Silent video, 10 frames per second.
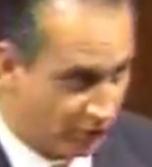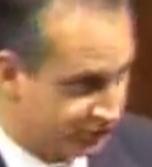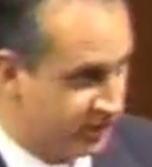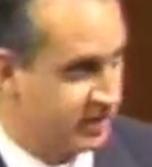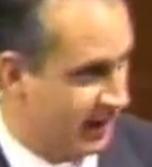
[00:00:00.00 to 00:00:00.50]

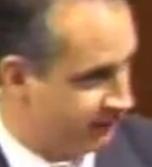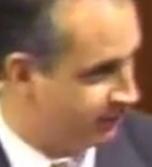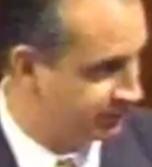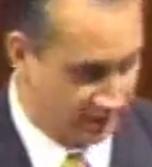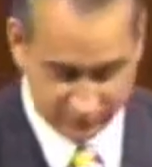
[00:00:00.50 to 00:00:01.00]
seen that
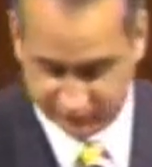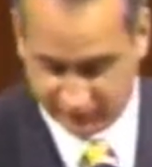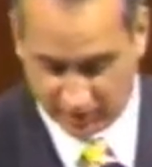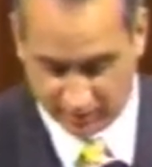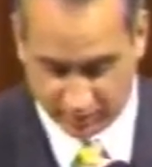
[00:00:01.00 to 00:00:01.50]
from time to
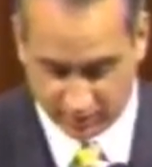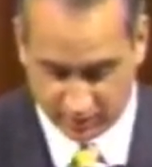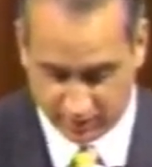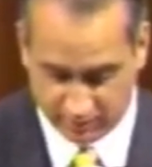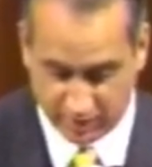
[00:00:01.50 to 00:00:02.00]
time
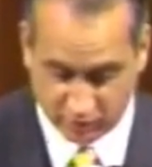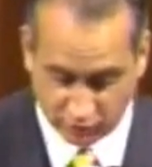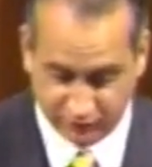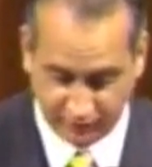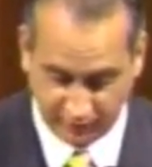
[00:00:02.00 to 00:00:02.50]
in many
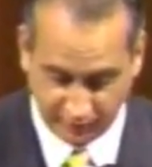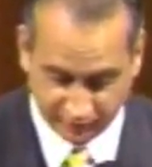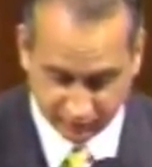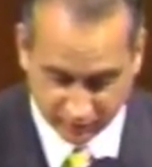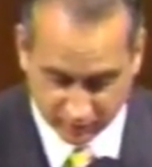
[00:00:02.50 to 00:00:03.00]
coastal
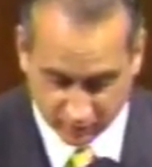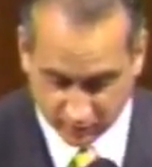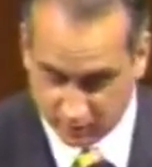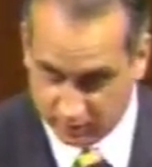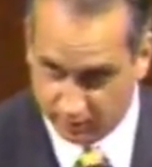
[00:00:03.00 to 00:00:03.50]
areas,
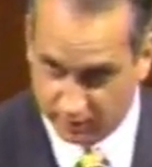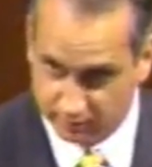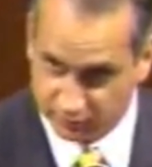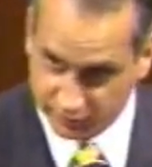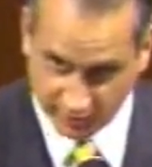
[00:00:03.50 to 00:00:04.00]

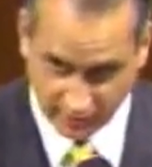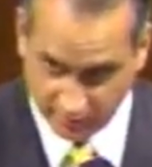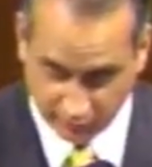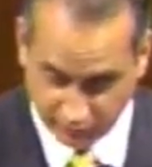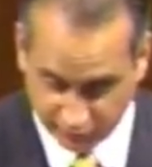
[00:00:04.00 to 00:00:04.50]
and I
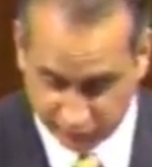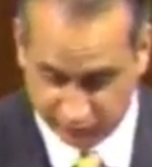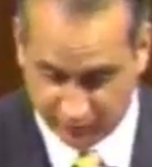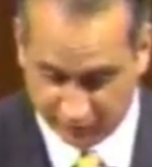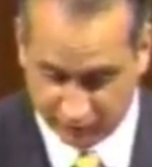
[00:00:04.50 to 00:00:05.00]
refer to
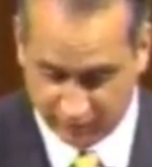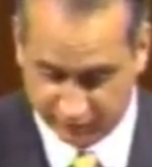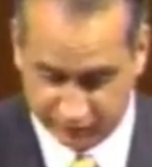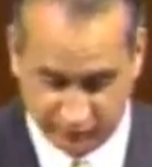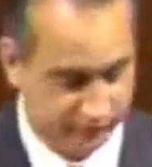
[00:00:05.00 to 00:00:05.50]
especially,
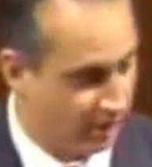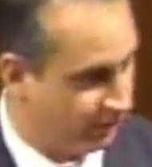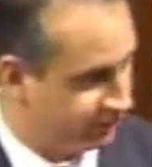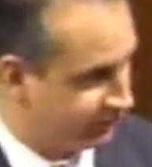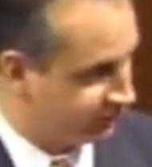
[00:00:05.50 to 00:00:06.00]

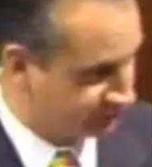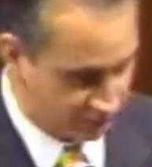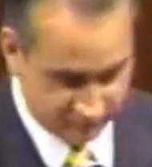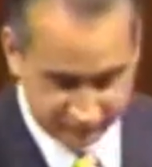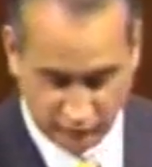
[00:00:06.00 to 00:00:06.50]
obviously, to
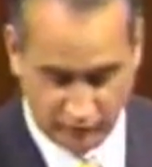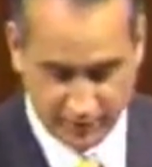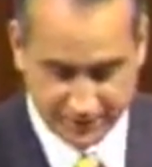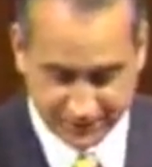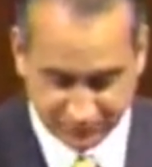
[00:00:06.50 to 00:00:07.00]
southern
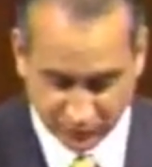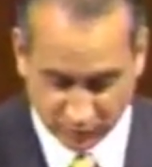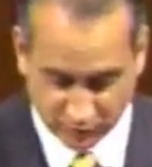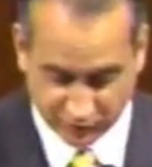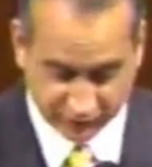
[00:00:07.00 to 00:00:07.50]
Florida.
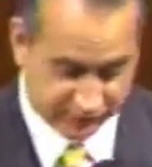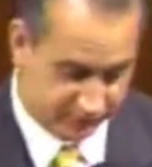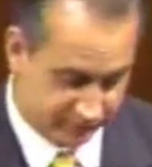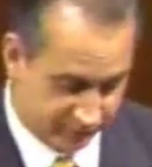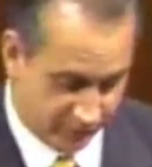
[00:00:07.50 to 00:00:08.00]

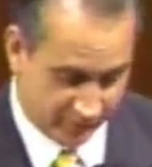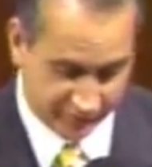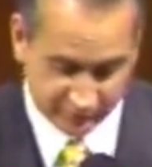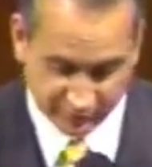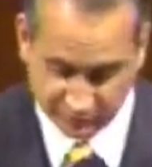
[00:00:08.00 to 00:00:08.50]
Bridges,
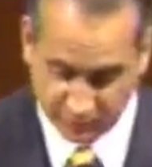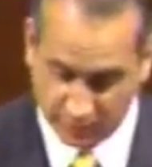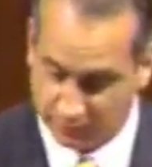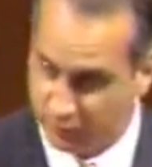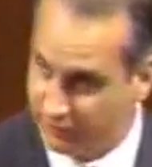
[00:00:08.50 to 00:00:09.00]
frankly, sometimes
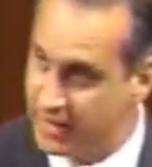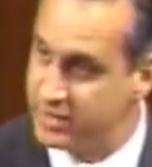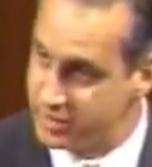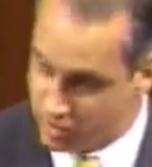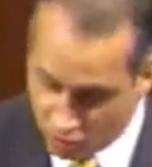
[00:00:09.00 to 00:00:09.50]

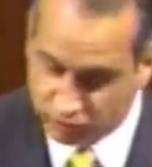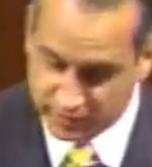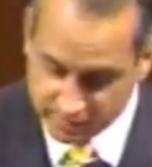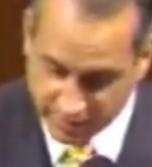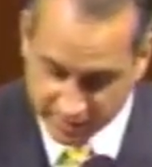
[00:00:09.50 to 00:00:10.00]
provide the
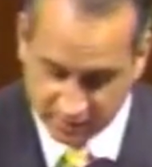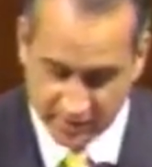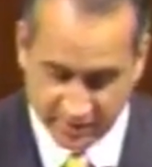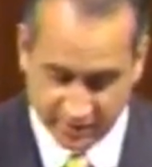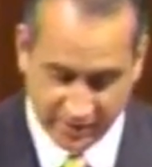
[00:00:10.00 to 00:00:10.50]
only
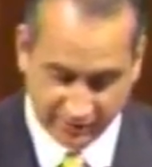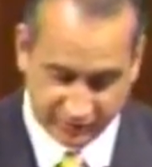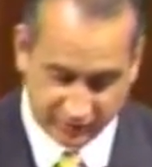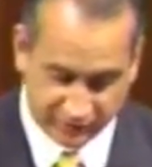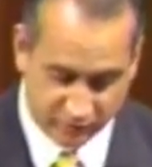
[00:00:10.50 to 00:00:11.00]
mainland
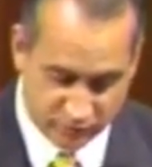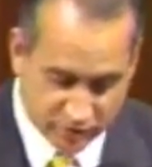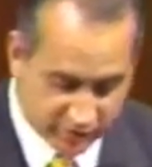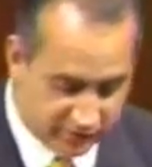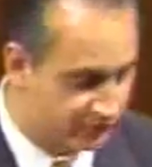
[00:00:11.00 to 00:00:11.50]
access for
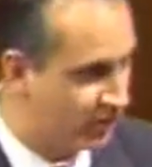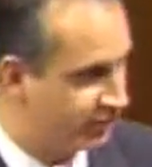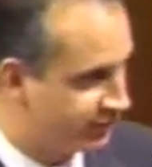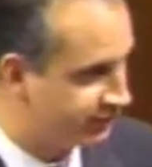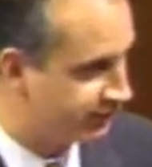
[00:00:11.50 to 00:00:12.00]
millions of
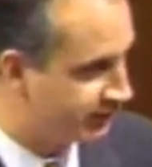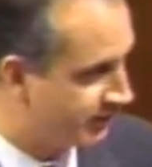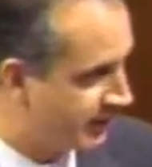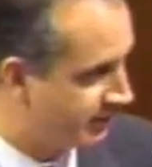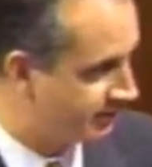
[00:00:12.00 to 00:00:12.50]
residents
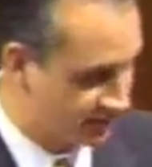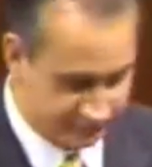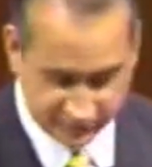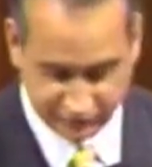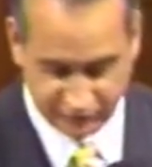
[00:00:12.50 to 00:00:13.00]
and
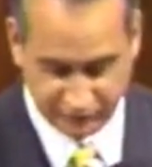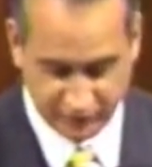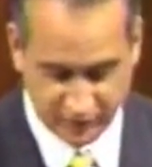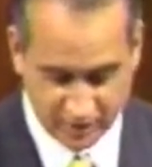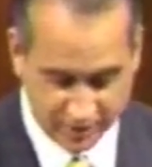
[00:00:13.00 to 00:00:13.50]
of visitors.